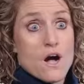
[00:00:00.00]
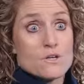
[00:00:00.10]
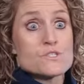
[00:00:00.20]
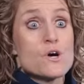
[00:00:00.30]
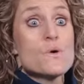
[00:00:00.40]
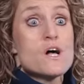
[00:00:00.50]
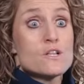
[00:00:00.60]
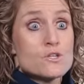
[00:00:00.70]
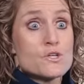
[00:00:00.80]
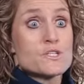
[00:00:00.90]
Also,
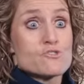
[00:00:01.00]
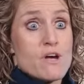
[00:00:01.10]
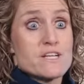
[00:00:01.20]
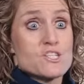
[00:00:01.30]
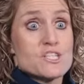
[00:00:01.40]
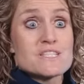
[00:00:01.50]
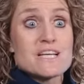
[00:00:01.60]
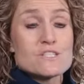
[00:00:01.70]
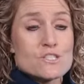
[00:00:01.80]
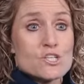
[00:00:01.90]
learning strategies
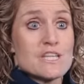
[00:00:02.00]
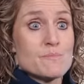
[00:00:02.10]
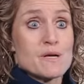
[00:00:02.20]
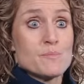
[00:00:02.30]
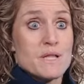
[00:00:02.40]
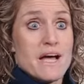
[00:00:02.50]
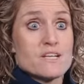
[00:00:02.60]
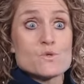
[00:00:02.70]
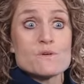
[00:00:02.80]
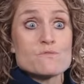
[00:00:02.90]
can certainly be
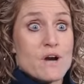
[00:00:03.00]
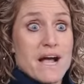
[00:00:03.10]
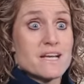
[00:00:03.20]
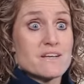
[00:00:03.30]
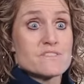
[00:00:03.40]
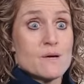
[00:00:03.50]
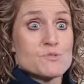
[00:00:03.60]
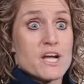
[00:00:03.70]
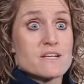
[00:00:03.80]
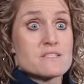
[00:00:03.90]
applied to a variety of
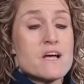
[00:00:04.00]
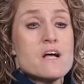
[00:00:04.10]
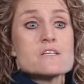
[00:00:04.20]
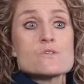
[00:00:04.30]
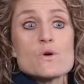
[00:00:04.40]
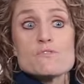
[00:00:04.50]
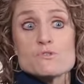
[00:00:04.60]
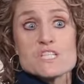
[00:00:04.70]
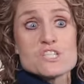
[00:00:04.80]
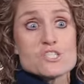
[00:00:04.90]
subjects. So if you
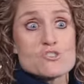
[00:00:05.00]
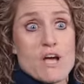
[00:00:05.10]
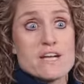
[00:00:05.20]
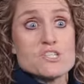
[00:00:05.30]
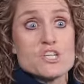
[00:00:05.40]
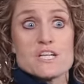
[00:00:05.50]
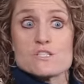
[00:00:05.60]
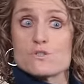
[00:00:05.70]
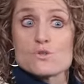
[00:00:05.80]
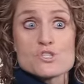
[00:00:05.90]
teach a strategy in
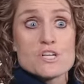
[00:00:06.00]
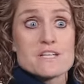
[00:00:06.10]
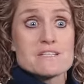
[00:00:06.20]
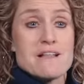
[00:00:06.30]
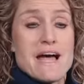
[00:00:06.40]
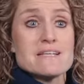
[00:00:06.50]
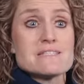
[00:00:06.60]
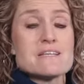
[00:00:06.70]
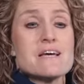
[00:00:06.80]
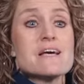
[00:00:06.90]
social studies
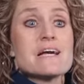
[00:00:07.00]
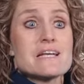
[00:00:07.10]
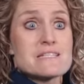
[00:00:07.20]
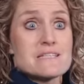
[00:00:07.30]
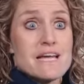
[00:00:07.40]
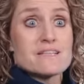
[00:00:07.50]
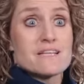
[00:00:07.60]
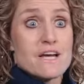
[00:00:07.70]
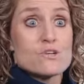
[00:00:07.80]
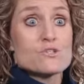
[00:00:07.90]
class, it is likely
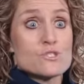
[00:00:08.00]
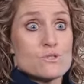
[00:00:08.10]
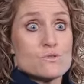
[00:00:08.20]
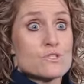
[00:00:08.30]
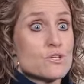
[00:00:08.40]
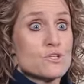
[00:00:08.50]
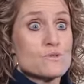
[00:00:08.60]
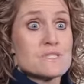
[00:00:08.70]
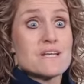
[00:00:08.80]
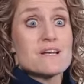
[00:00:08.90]
that your students could
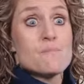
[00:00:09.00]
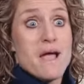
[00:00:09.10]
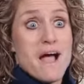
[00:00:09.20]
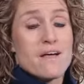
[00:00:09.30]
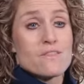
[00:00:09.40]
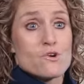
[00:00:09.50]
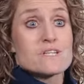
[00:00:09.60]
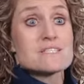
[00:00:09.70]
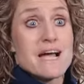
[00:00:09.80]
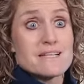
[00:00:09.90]
use it in a math or a
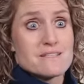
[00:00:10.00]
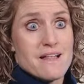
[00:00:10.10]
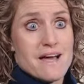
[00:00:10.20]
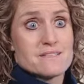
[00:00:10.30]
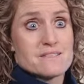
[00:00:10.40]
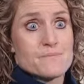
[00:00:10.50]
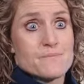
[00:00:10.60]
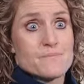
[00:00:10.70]
science class.